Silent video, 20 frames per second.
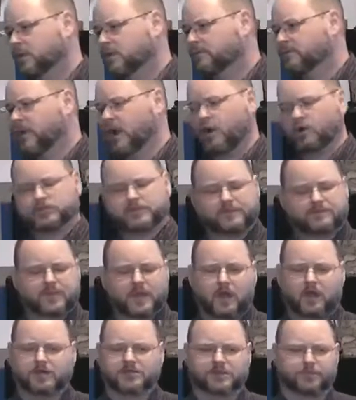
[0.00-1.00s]
Folks, if
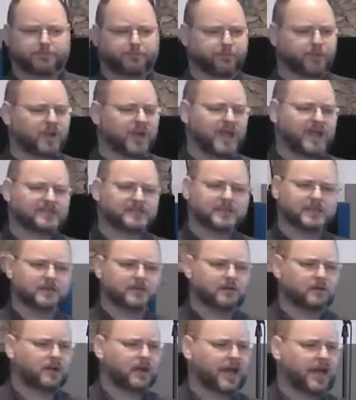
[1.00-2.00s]
there is a place in
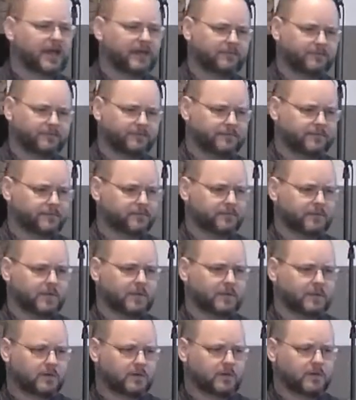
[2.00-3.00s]
your life
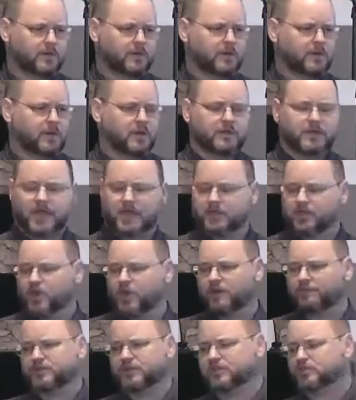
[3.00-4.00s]
that
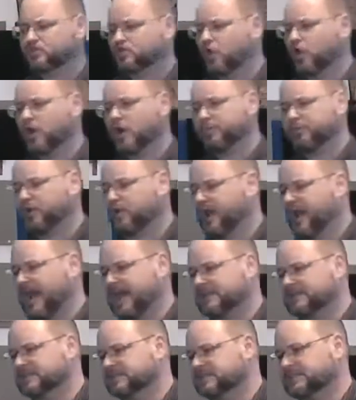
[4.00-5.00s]
you have just thrown up your
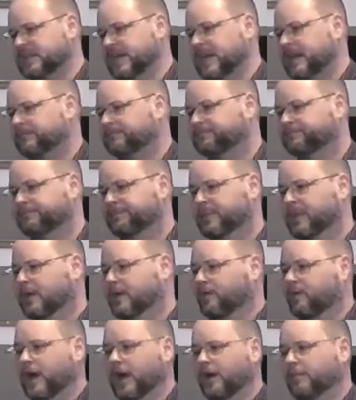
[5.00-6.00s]
hands and said,
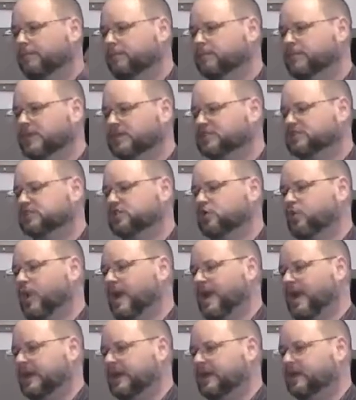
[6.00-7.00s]
well, this is the
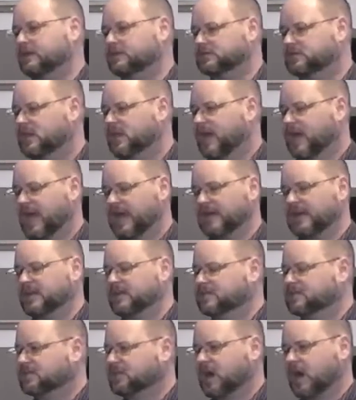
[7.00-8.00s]
way it is, and it
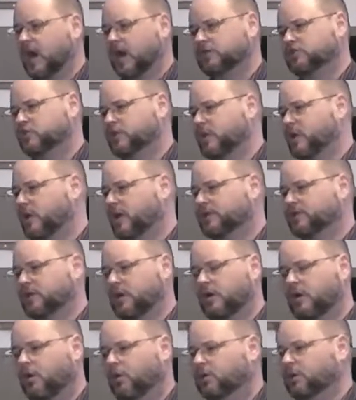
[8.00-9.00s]
is contrary to
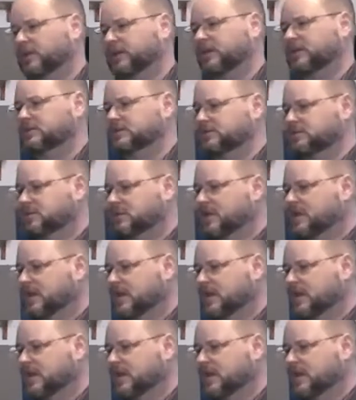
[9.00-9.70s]
holiness.